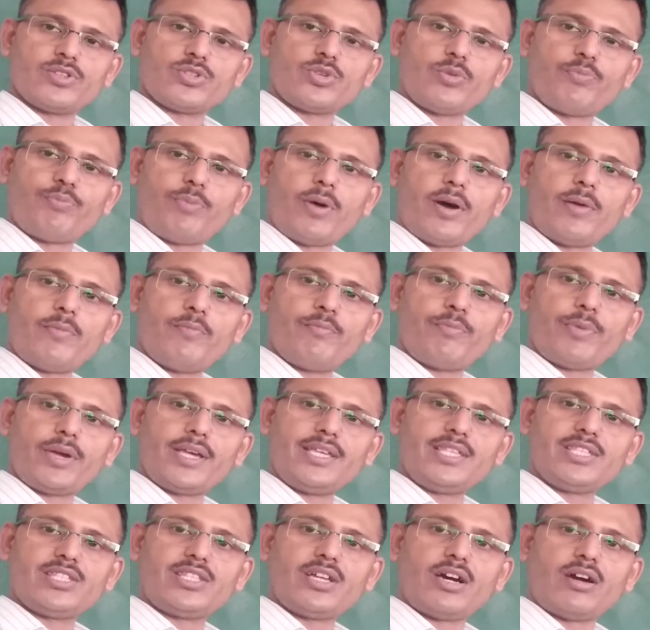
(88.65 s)
So pump
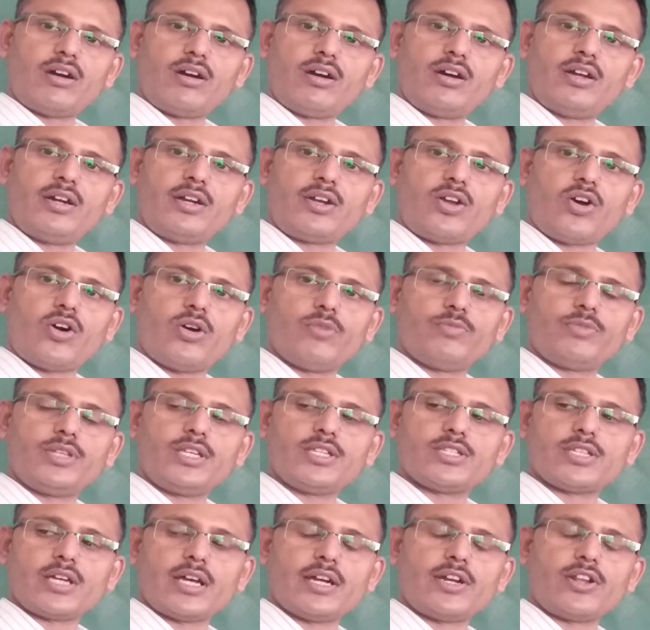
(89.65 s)
is the heart of
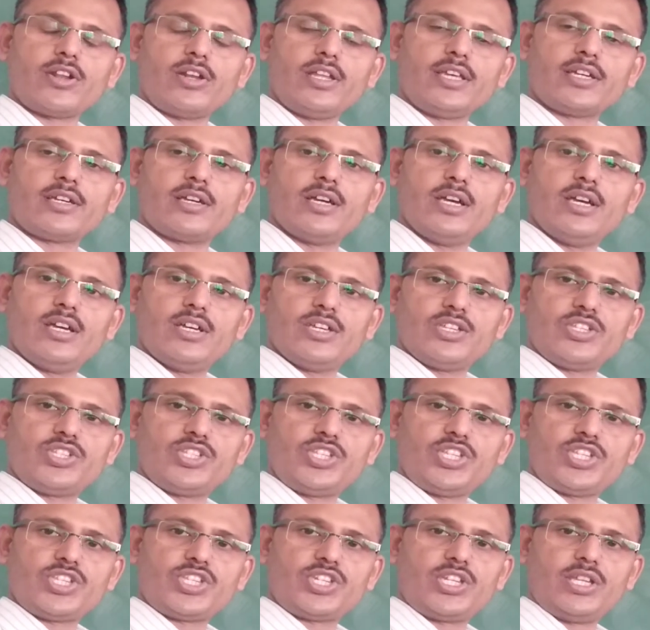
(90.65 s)
this hydraulic
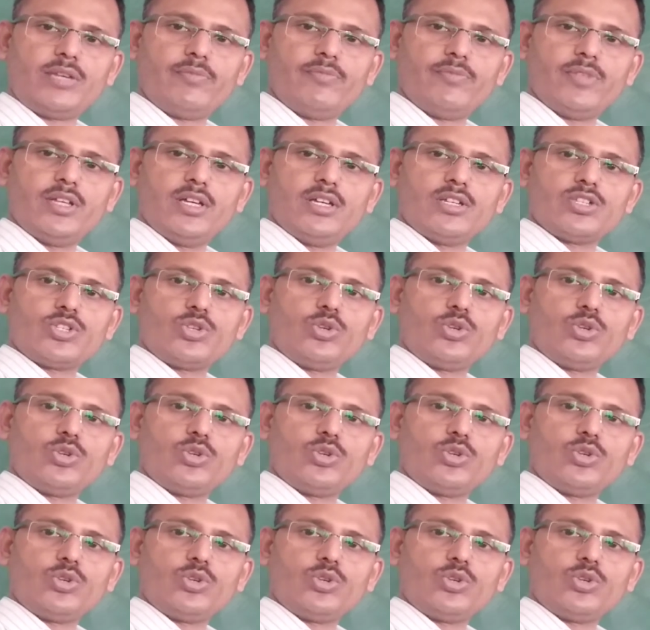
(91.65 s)
system.